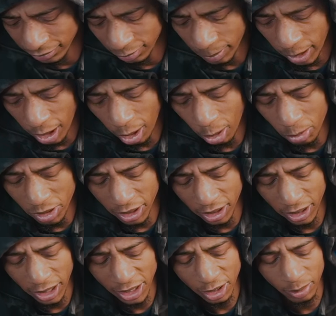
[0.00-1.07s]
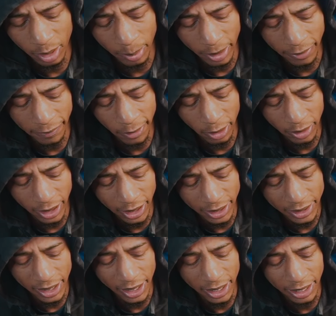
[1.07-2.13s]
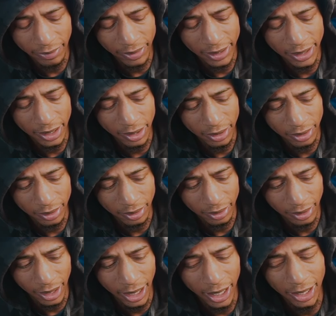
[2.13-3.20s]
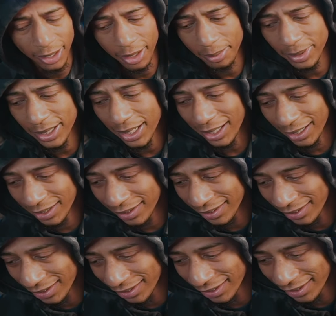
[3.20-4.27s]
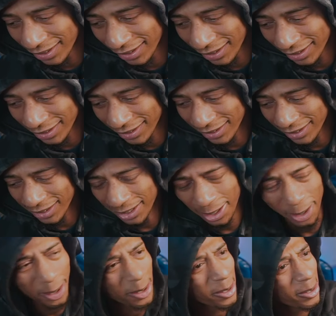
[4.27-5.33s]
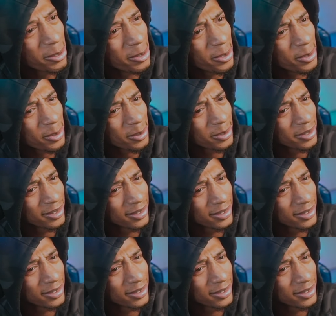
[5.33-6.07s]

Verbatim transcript: My OG kissed me on my forehead and said never tell. And ended up telling. No.